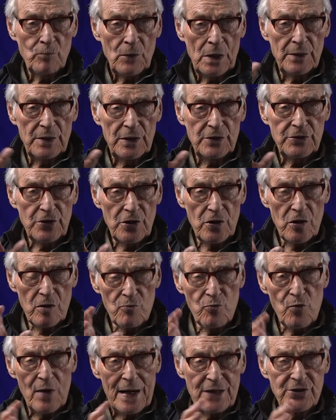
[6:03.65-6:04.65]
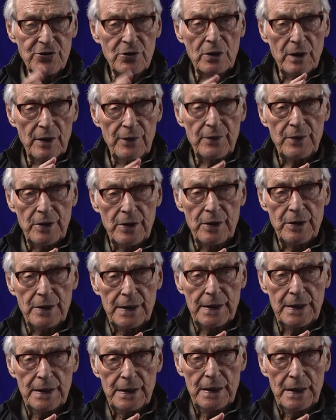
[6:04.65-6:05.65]
The term rational
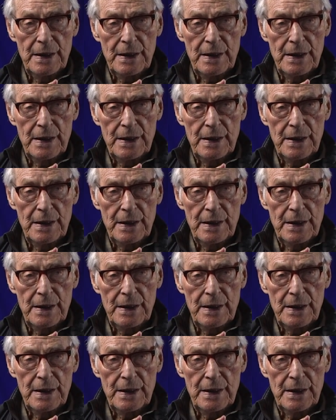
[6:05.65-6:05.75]
authority